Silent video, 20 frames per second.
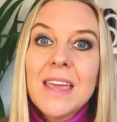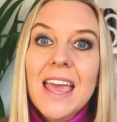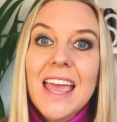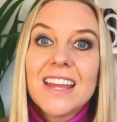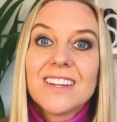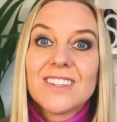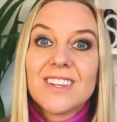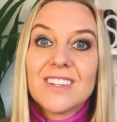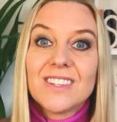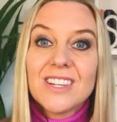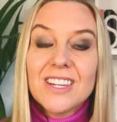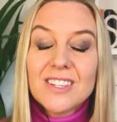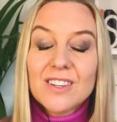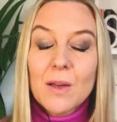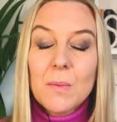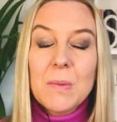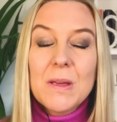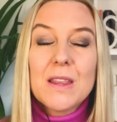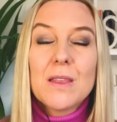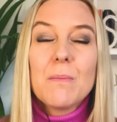cases, this
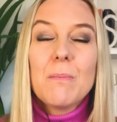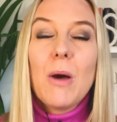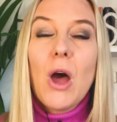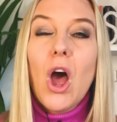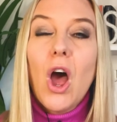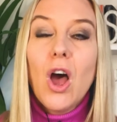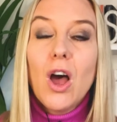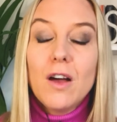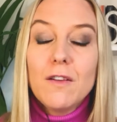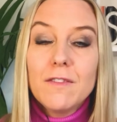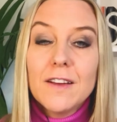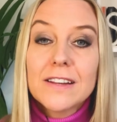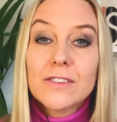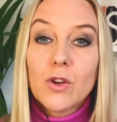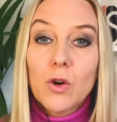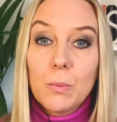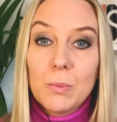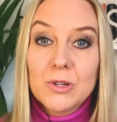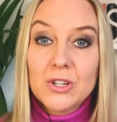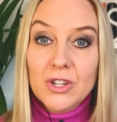could be the perfect
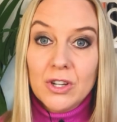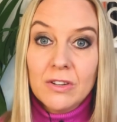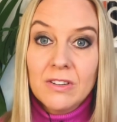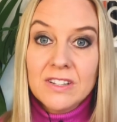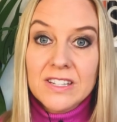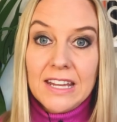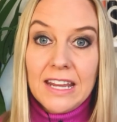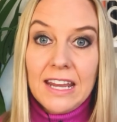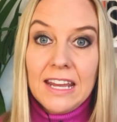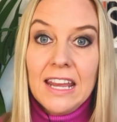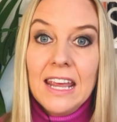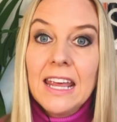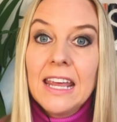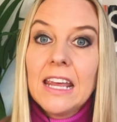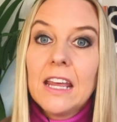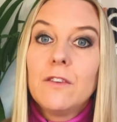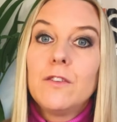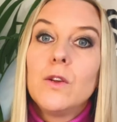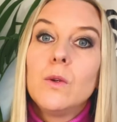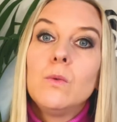opportunity
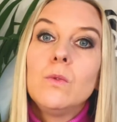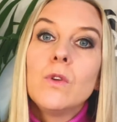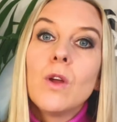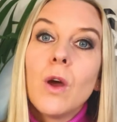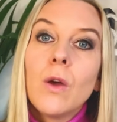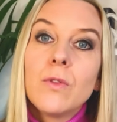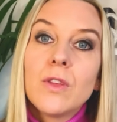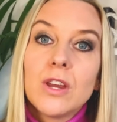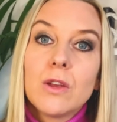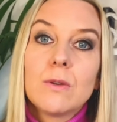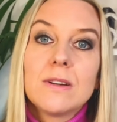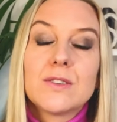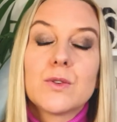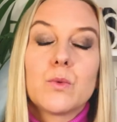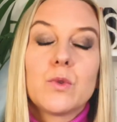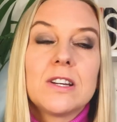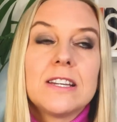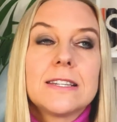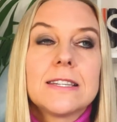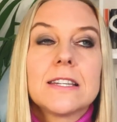if you know that your little
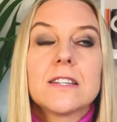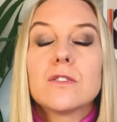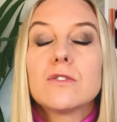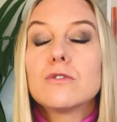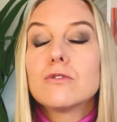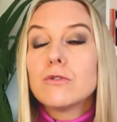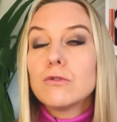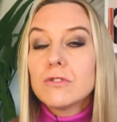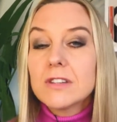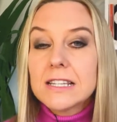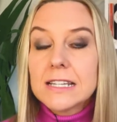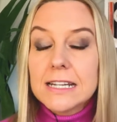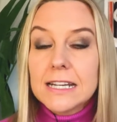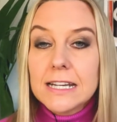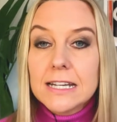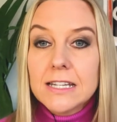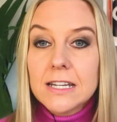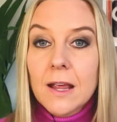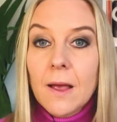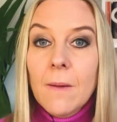one is
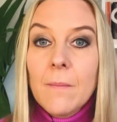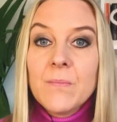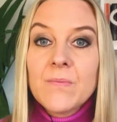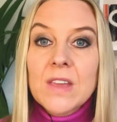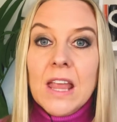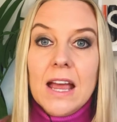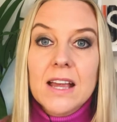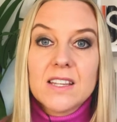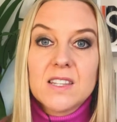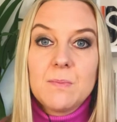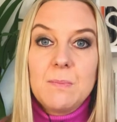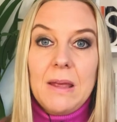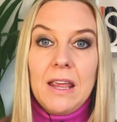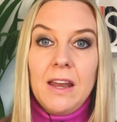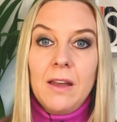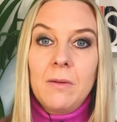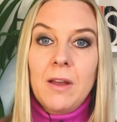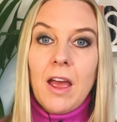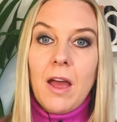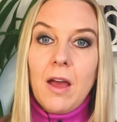exhausted, has
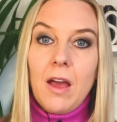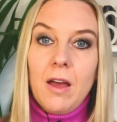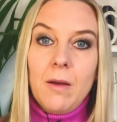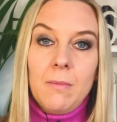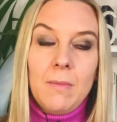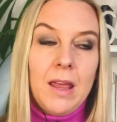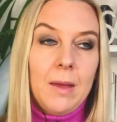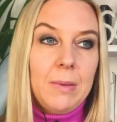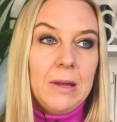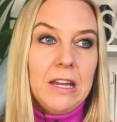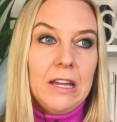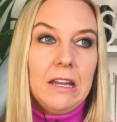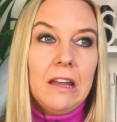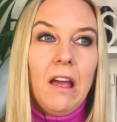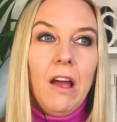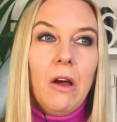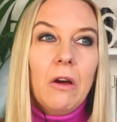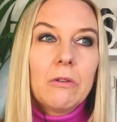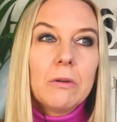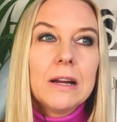been maybe
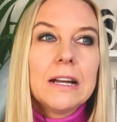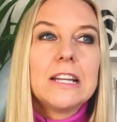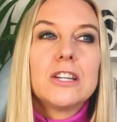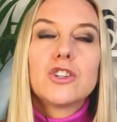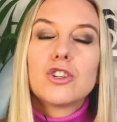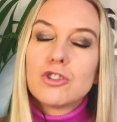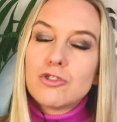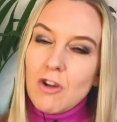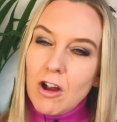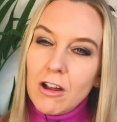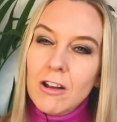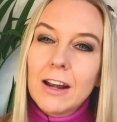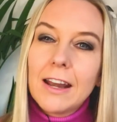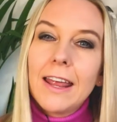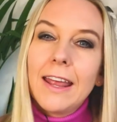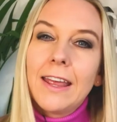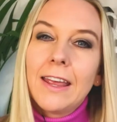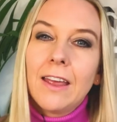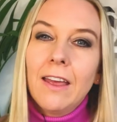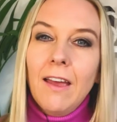really
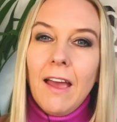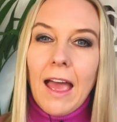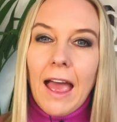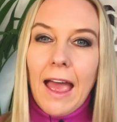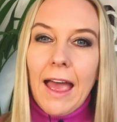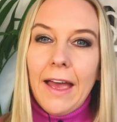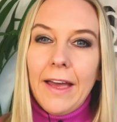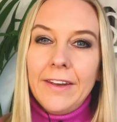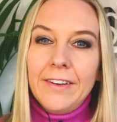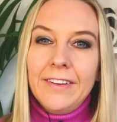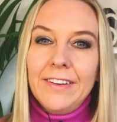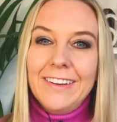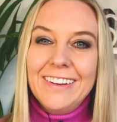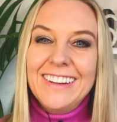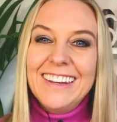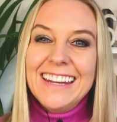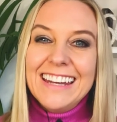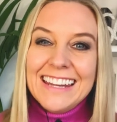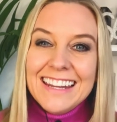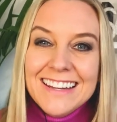struggling and
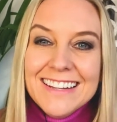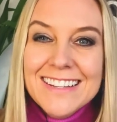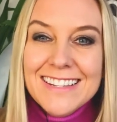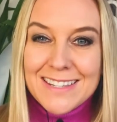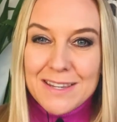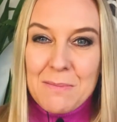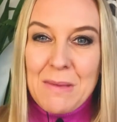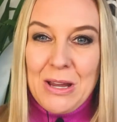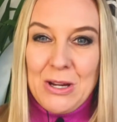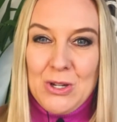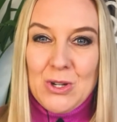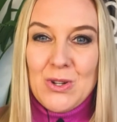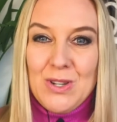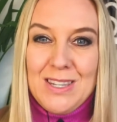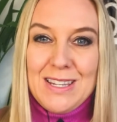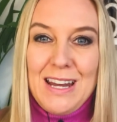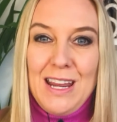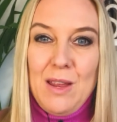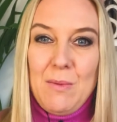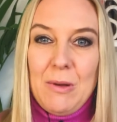needs some extra
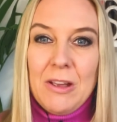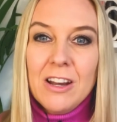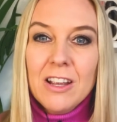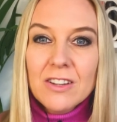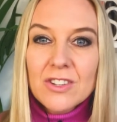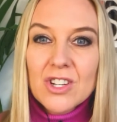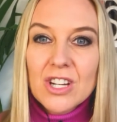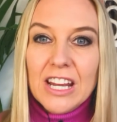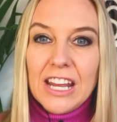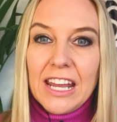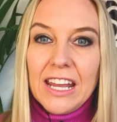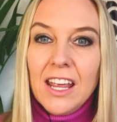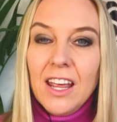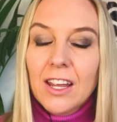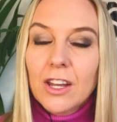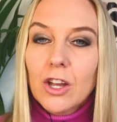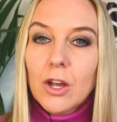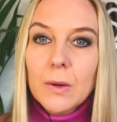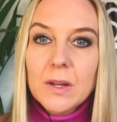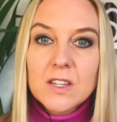sleep. And actually,
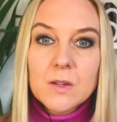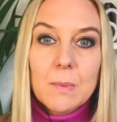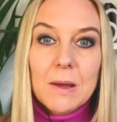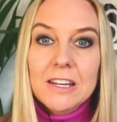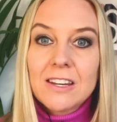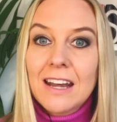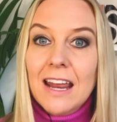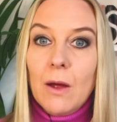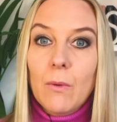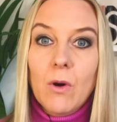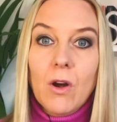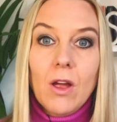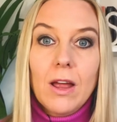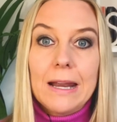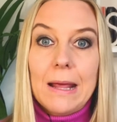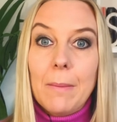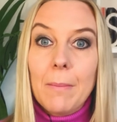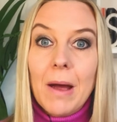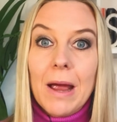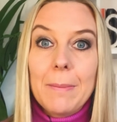going to bed an hour
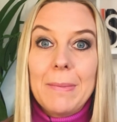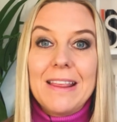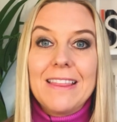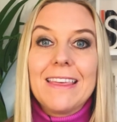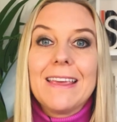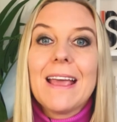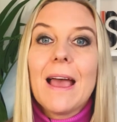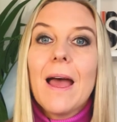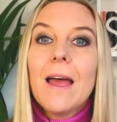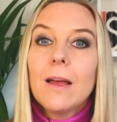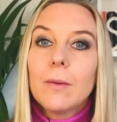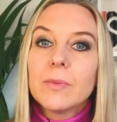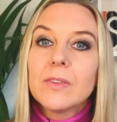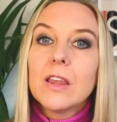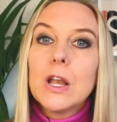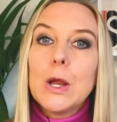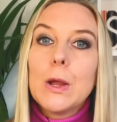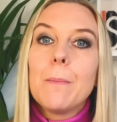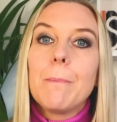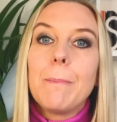earlier might be the
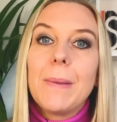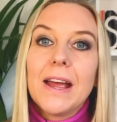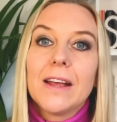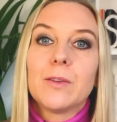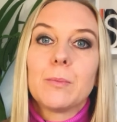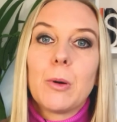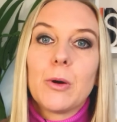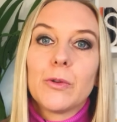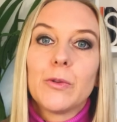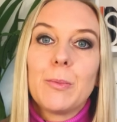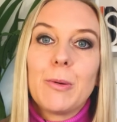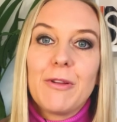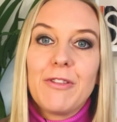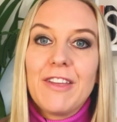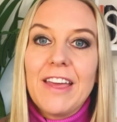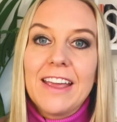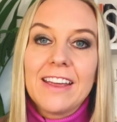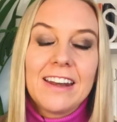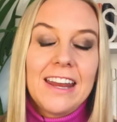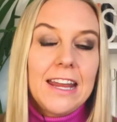absolute best possible
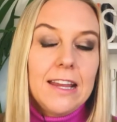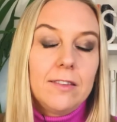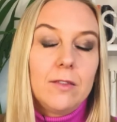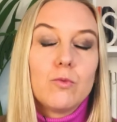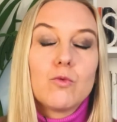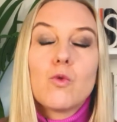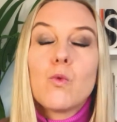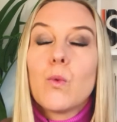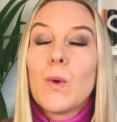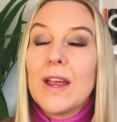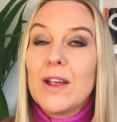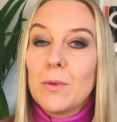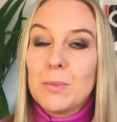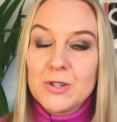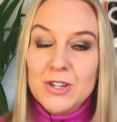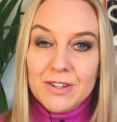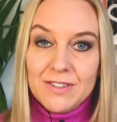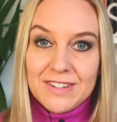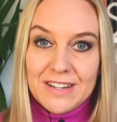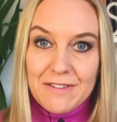thing, and here's a great
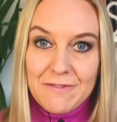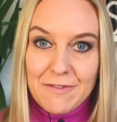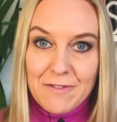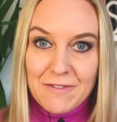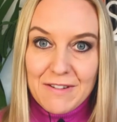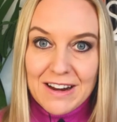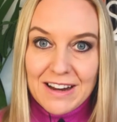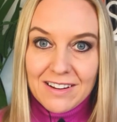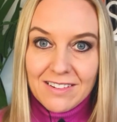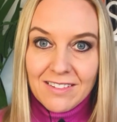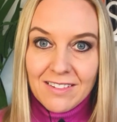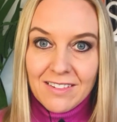opportunity for it.